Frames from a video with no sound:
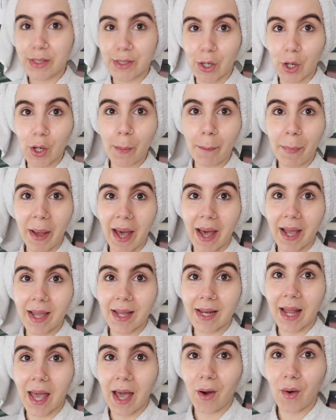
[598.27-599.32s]
sock pack
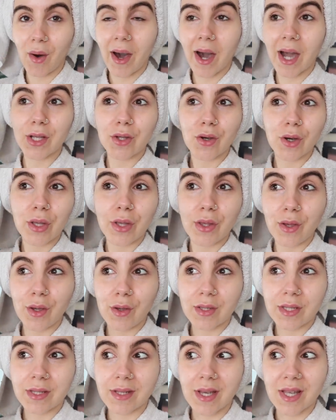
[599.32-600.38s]
now i don't
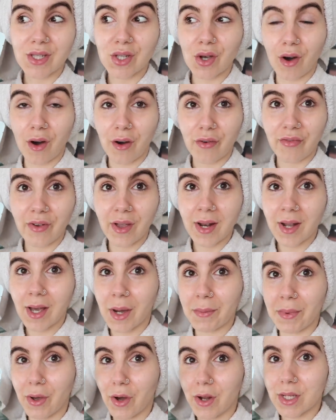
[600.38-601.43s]
use this often
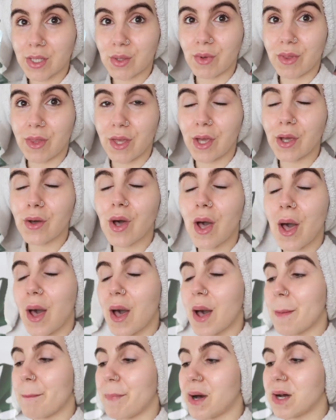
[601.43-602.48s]
i'll be honest with you
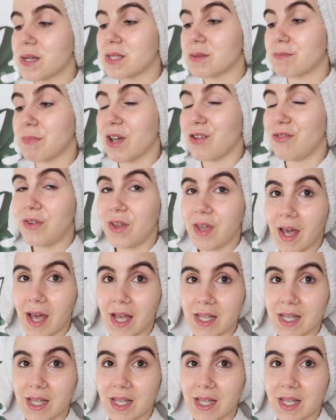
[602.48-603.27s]
but my feet